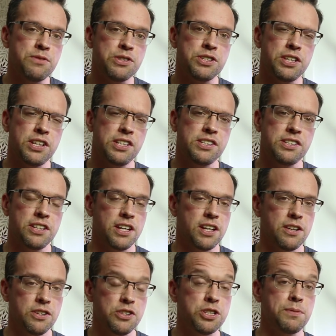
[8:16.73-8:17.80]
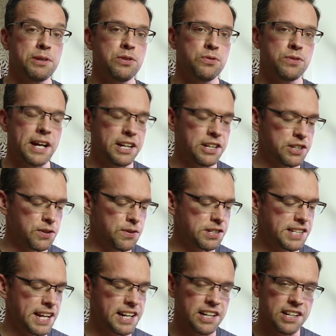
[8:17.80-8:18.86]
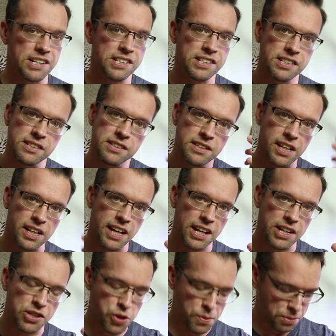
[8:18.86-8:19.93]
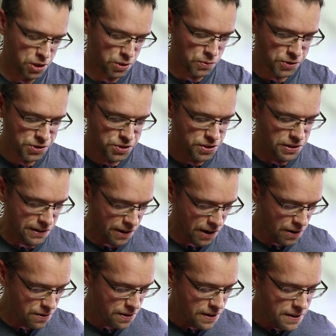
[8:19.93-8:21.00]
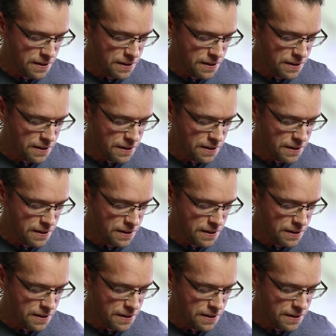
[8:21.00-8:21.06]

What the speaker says: which is used to be called Echinodorus tenalis, again the Tropica 1-2 grow,